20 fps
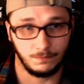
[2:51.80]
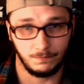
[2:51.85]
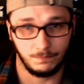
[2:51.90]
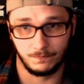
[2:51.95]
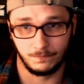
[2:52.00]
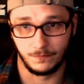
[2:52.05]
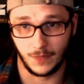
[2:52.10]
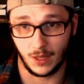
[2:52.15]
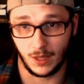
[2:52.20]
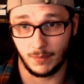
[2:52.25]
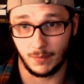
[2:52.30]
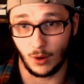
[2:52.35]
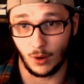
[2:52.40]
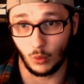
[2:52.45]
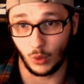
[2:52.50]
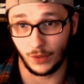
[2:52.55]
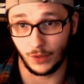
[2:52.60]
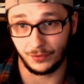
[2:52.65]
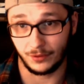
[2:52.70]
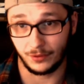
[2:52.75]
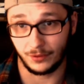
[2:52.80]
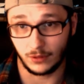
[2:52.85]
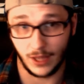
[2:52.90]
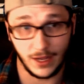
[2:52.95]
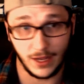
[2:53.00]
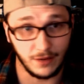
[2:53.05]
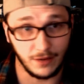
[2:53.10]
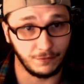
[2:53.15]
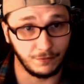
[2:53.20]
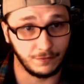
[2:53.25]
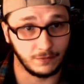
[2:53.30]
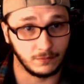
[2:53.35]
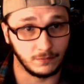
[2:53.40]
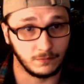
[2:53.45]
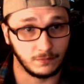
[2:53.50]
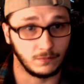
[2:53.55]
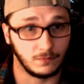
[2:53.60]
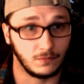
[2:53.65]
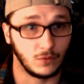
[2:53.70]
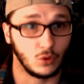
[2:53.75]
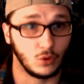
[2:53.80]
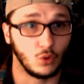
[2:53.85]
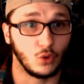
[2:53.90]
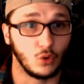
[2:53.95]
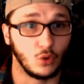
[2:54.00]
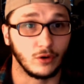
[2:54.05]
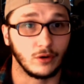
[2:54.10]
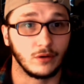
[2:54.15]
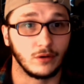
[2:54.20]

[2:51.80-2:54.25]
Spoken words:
about what the life or